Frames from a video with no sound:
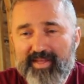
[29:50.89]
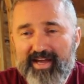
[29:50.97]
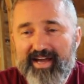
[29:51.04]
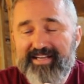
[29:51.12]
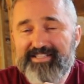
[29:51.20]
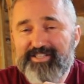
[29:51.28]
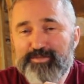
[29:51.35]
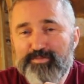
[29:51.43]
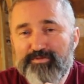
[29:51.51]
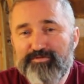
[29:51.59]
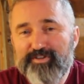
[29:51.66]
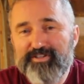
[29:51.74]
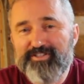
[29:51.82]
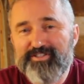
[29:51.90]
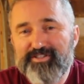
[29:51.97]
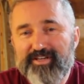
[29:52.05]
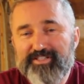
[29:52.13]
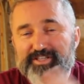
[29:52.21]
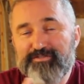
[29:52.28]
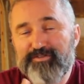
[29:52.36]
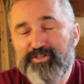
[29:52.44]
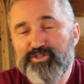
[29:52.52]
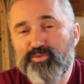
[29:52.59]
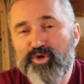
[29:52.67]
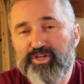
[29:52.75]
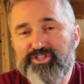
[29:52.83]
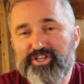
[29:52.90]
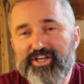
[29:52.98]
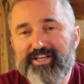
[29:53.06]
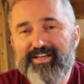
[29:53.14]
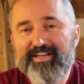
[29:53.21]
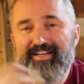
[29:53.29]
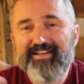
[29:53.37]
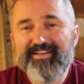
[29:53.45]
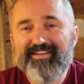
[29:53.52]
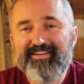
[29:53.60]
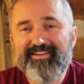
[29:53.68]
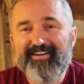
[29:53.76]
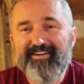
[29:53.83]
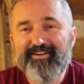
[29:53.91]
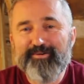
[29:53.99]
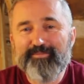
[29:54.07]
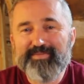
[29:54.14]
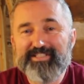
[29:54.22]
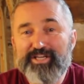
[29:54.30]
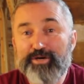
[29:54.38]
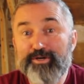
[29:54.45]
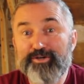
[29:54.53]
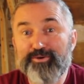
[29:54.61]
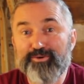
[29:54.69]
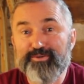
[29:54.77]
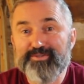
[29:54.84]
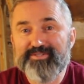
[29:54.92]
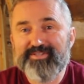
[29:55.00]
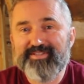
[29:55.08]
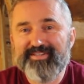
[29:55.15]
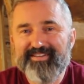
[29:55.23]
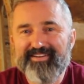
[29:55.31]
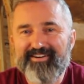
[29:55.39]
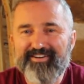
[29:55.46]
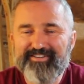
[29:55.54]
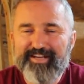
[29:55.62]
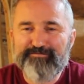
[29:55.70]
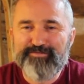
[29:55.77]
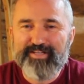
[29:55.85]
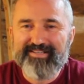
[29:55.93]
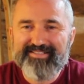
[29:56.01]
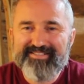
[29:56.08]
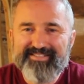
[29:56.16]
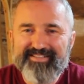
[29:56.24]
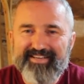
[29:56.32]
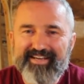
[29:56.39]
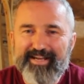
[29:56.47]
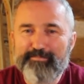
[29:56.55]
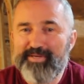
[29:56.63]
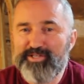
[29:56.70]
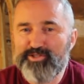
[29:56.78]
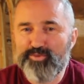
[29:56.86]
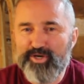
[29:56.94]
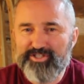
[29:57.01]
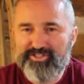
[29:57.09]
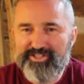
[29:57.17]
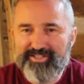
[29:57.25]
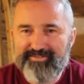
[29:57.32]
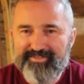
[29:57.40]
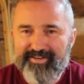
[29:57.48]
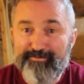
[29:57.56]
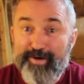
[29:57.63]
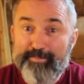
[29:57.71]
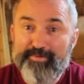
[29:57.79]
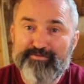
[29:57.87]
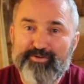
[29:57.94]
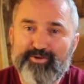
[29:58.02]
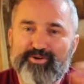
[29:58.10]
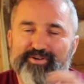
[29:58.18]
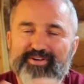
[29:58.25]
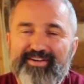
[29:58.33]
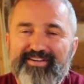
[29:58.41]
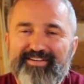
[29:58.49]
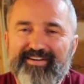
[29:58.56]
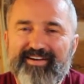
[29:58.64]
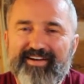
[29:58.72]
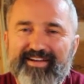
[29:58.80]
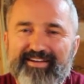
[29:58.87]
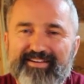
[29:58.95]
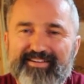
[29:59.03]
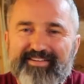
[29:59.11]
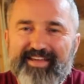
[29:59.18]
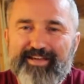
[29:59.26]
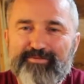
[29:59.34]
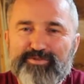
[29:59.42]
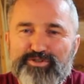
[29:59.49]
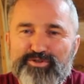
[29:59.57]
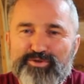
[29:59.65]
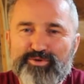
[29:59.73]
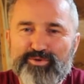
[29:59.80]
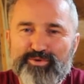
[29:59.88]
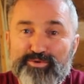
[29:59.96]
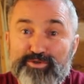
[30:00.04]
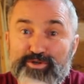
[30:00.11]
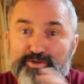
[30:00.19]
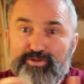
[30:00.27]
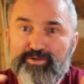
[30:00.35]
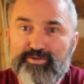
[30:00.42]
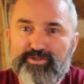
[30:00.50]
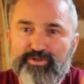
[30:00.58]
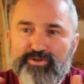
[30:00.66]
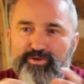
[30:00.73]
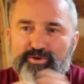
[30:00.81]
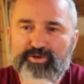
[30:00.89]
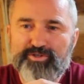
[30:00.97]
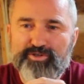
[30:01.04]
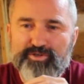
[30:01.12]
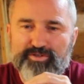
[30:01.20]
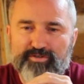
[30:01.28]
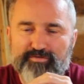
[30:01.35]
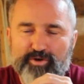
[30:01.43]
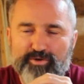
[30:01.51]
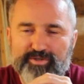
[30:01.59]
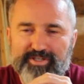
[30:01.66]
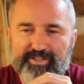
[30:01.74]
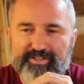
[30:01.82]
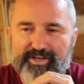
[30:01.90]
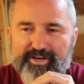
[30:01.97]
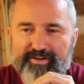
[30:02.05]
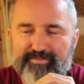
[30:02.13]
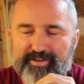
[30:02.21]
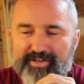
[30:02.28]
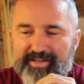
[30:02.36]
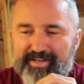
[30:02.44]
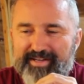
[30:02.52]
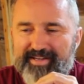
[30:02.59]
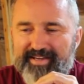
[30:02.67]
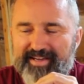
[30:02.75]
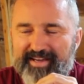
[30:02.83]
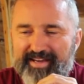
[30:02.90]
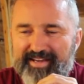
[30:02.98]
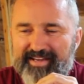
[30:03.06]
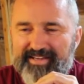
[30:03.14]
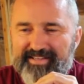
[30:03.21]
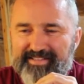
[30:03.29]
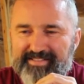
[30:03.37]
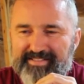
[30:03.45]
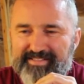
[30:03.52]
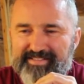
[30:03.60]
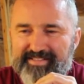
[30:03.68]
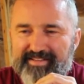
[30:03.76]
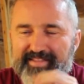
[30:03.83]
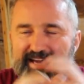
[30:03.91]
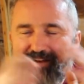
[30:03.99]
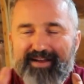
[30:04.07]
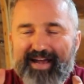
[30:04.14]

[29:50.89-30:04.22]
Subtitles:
I just finished watching Dairy Girls on Netflix, and I binge watched it right before I came to New York to Vogue Knitting Live. And that